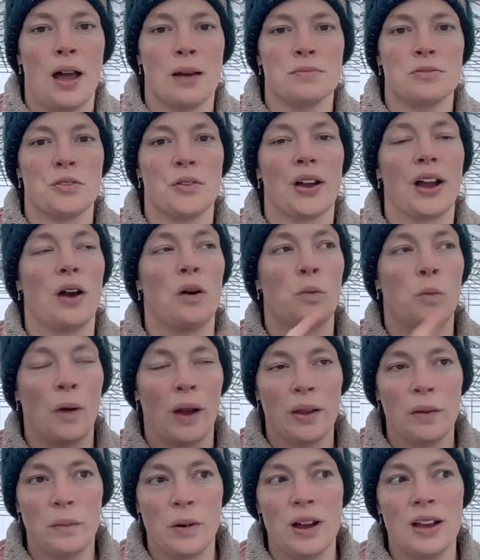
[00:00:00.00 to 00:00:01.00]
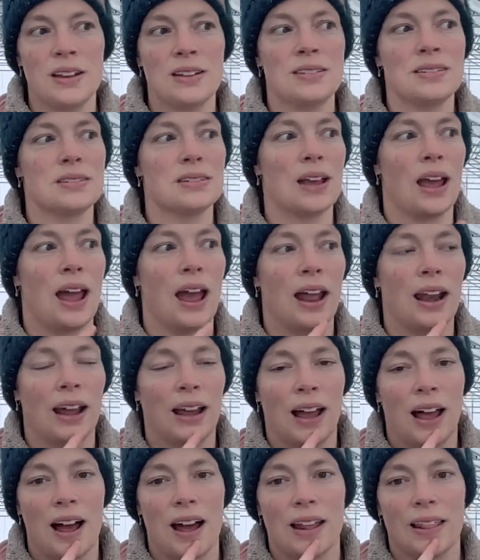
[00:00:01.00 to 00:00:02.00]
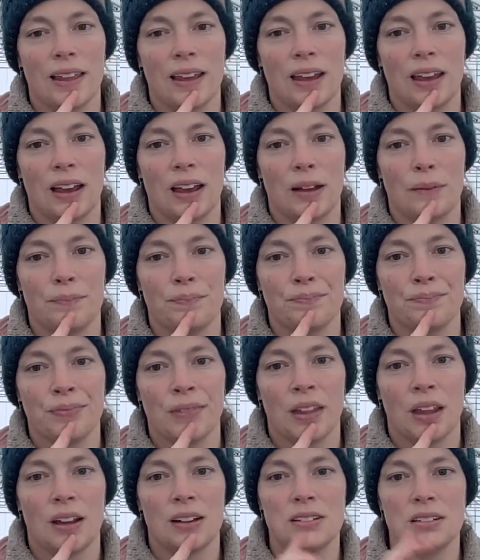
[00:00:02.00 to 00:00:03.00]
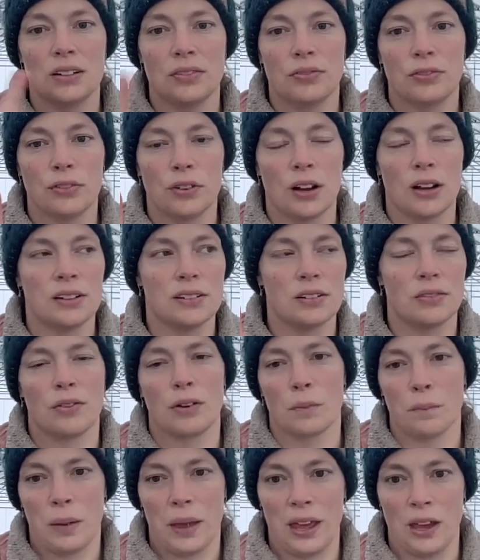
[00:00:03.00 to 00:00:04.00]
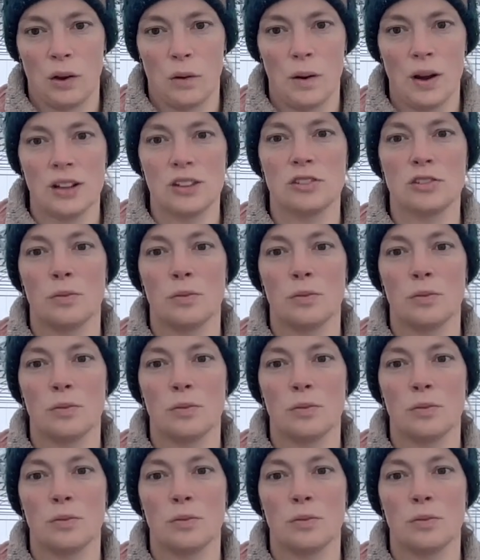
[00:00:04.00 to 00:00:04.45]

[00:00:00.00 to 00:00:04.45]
So I got white ones, and I got like a different pink one.